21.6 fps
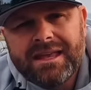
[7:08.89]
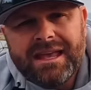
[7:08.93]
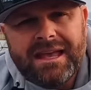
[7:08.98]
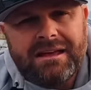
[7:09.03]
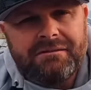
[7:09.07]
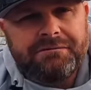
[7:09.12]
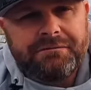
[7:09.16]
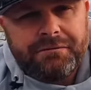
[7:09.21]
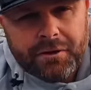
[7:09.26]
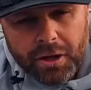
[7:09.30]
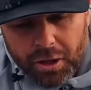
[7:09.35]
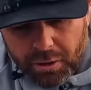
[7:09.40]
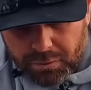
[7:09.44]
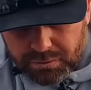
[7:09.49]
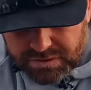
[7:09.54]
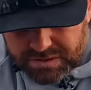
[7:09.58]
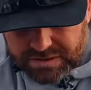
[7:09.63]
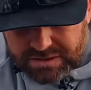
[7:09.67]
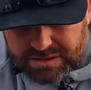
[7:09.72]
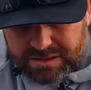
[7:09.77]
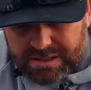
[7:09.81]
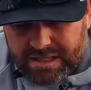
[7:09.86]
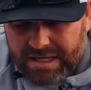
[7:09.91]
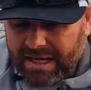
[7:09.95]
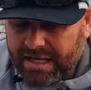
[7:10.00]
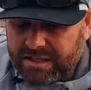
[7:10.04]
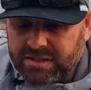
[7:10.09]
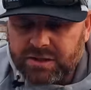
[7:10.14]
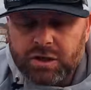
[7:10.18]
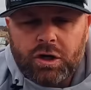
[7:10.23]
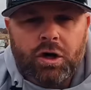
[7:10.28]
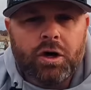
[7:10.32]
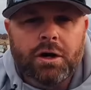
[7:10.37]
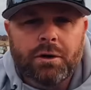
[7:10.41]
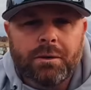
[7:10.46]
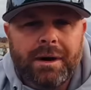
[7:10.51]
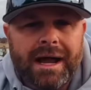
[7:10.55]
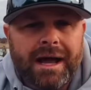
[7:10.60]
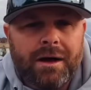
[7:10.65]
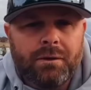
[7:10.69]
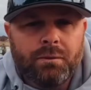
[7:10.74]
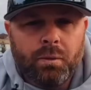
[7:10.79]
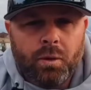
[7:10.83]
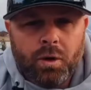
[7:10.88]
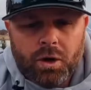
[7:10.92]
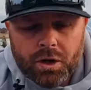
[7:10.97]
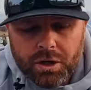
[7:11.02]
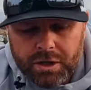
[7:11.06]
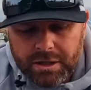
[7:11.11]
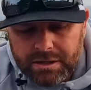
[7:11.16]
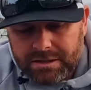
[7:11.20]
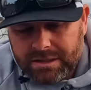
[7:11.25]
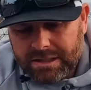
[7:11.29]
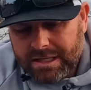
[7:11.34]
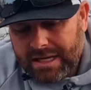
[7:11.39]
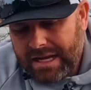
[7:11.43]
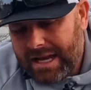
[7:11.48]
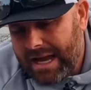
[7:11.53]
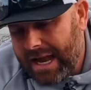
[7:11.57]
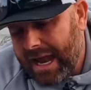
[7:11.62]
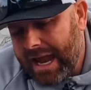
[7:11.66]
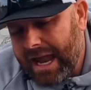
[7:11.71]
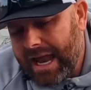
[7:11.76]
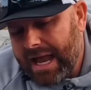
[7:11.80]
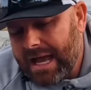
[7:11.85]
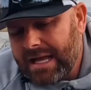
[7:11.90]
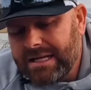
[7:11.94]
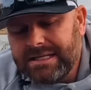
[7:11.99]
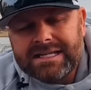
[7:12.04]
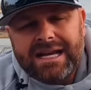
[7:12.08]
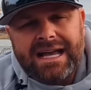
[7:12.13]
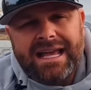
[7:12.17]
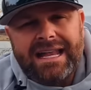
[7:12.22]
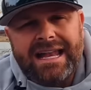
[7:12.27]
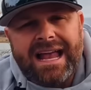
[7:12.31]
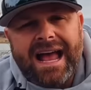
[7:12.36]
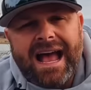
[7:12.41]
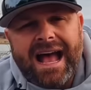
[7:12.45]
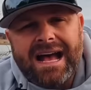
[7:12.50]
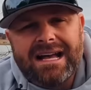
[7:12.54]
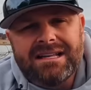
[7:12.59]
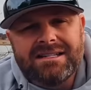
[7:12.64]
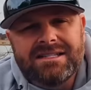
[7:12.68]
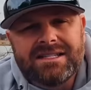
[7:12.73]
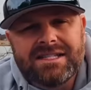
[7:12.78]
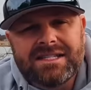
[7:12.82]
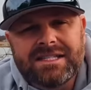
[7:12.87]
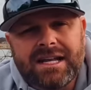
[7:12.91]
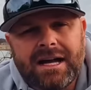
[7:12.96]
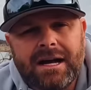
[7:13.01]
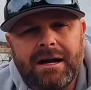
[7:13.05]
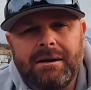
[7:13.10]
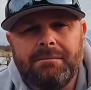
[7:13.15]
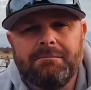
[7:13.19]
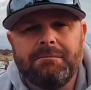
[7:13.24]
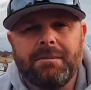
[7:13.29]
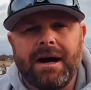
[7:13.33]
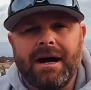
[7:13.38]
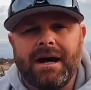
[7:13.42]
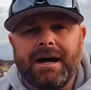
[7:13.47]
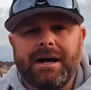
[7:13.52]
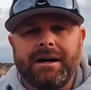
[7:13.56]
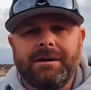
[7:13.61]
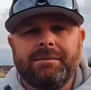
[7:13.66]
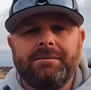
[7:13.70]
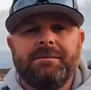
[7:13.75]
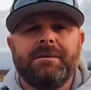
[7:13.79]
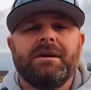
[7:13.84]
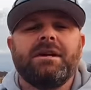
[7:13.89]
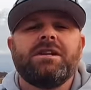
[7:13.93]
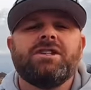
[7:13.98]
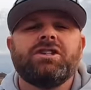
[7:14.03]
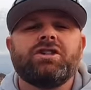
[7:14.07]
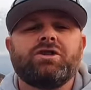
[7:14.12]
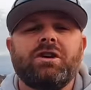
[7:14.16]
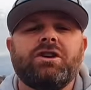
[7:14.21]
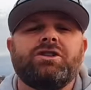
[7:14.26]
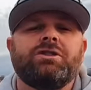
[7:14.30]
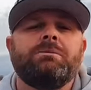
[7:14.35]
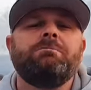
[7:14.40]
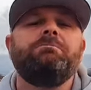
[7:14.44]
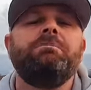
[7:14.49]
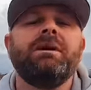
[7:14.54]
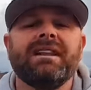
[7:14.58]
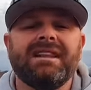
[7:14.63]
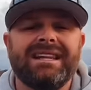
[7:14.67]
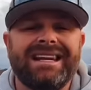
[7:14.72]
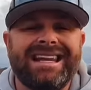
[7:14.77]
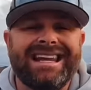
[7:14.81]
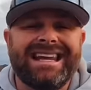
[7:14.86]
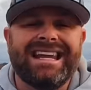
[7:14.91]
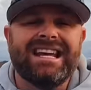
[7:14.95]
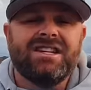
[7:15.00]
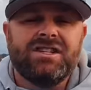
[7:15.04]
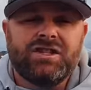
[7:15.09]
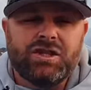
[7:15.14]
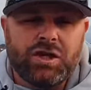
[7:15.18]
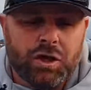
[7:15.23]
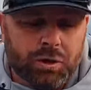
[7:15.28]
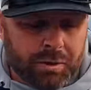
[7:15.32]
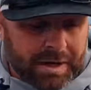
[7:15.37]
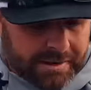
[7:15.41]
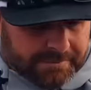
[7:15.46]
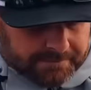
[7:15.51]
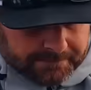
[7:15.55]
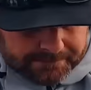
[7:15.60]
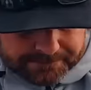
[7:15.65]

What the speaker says: it floats, it's good around wood, and it has some stretchability to it.